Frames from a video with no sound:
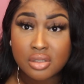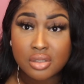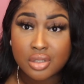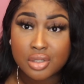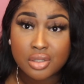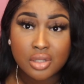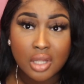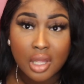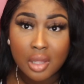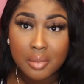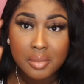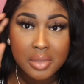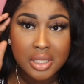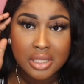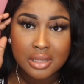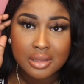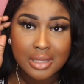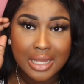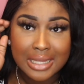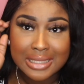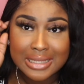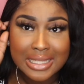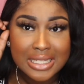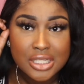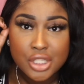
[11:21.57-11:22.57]
Do you know what I mean?
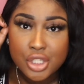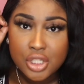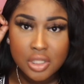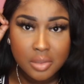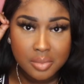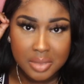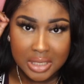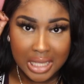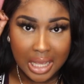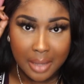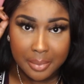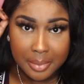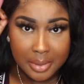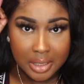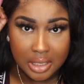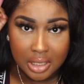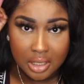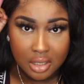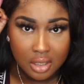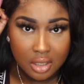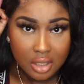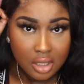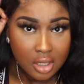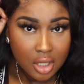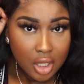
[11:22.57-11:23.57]
That that shouldn't be
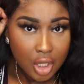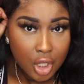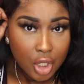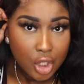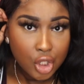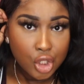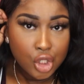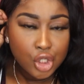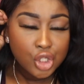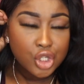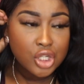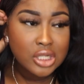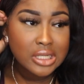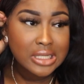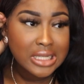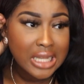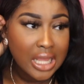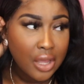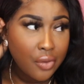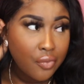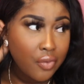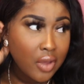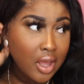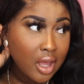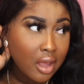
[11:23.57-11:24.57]
happening. You should
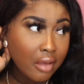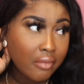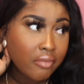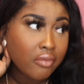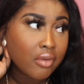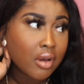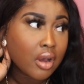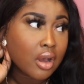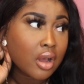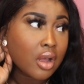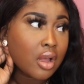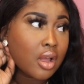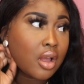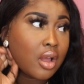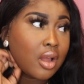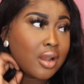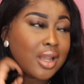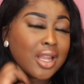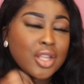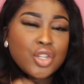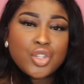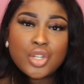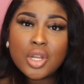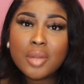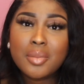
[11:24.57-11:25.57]
never ever
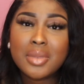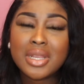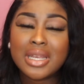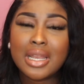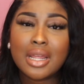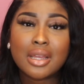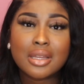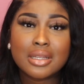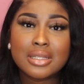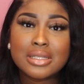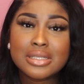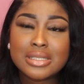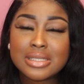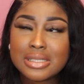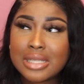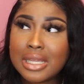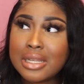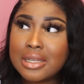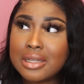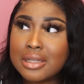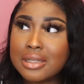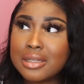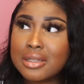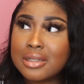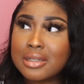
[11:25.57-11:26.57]
like do you know I mean? Like
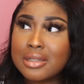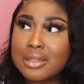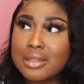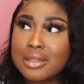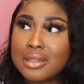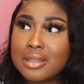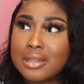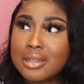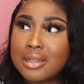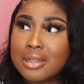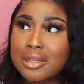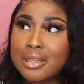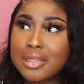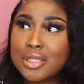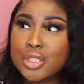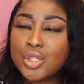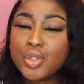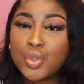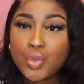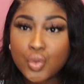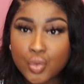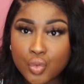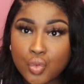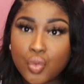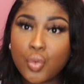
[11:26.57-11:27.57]
consent should
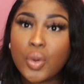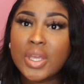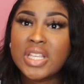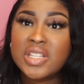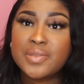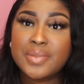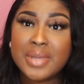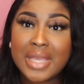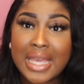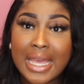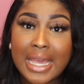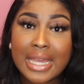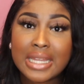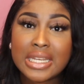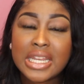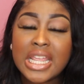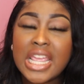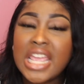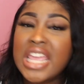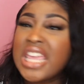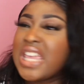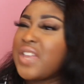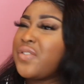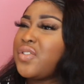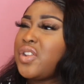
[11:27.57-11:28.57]
always be had.
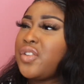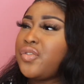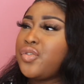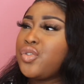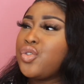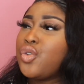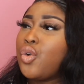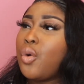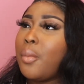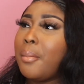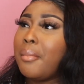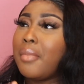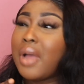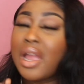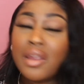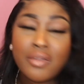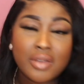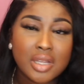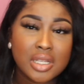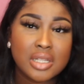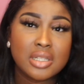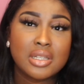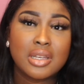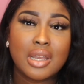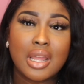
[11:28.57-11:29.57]
Even if you're
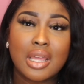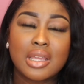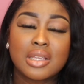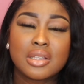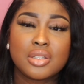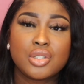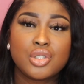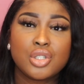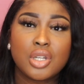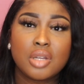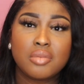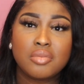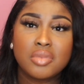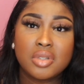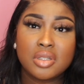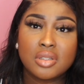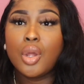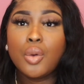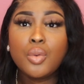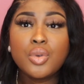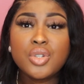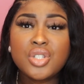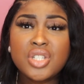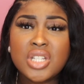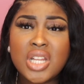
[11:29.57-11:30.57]
married, like do you know what I mean? No
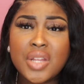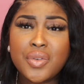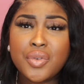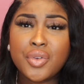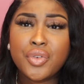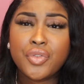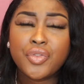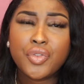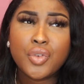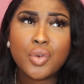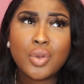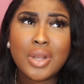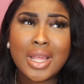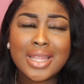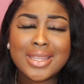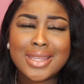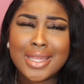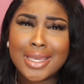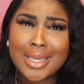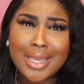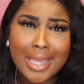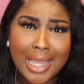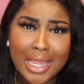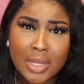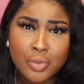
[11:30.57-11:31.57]
one should ever feel like they
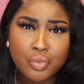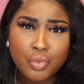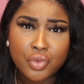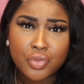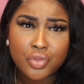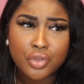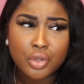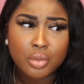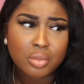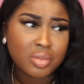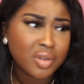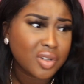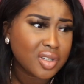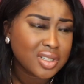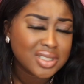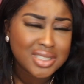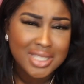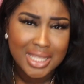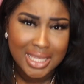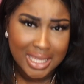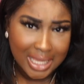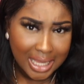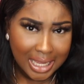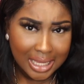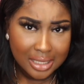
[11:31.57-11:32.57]
can with you because
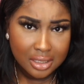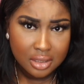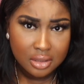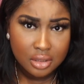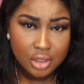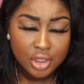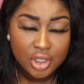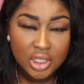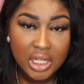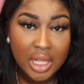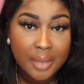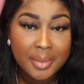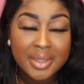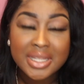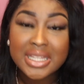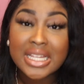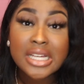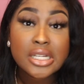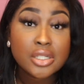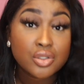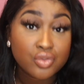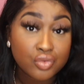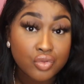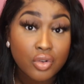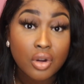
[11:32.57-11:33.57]
they can. Do you know what I mean?
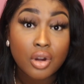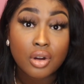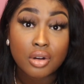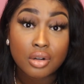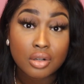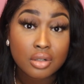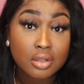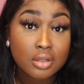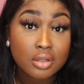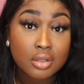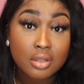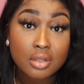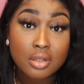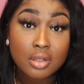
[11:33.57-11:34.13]
That's wrong.